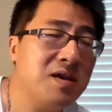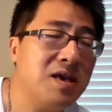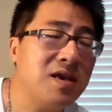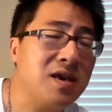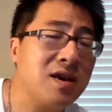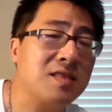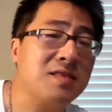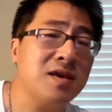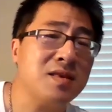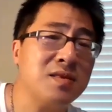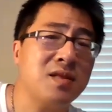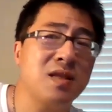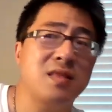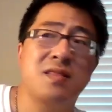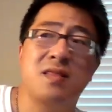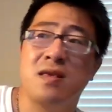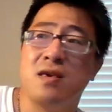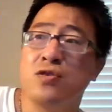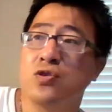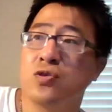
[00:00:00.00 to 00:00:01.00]

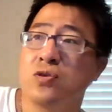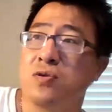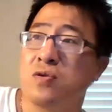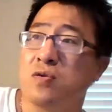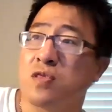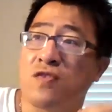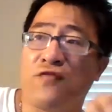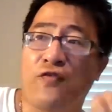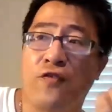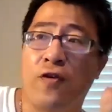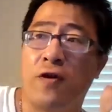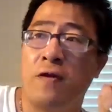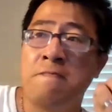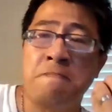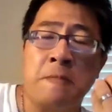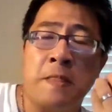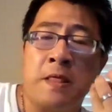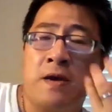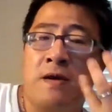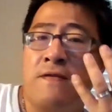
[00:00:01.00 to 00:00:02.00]
existence issues
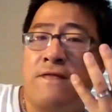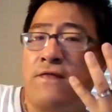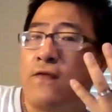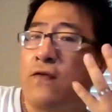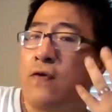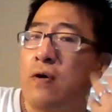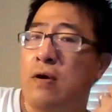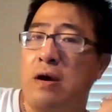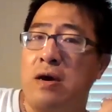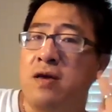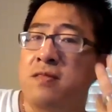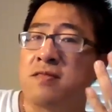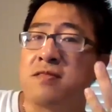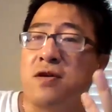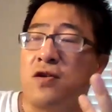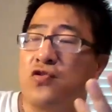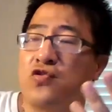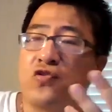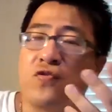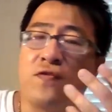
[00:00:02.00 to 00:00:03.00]
for
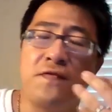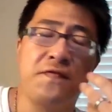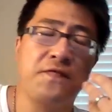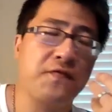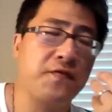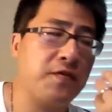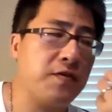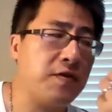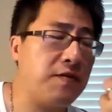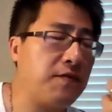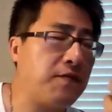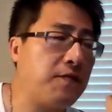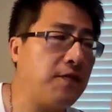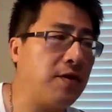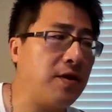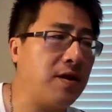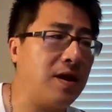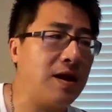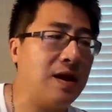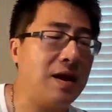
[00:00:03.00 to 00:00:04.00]
assertion
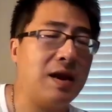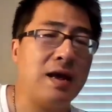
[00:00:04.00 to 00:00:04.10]
for